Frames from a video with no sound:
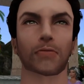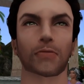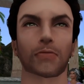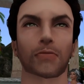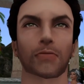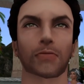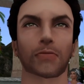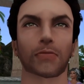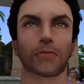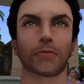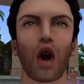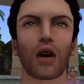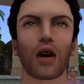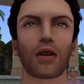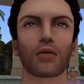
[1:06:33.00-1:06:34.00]
these
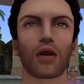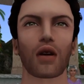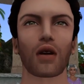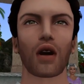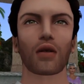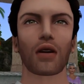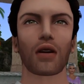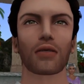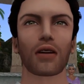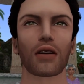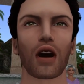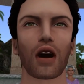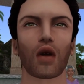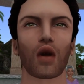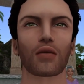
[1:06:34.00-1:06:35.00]
times to actually to talk
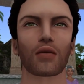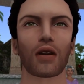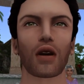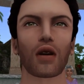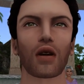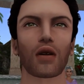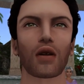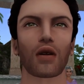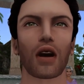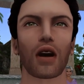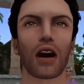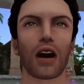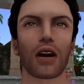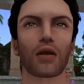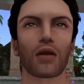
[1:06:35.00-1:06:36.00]
with you and do
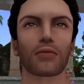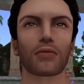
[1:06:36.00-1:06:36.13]
some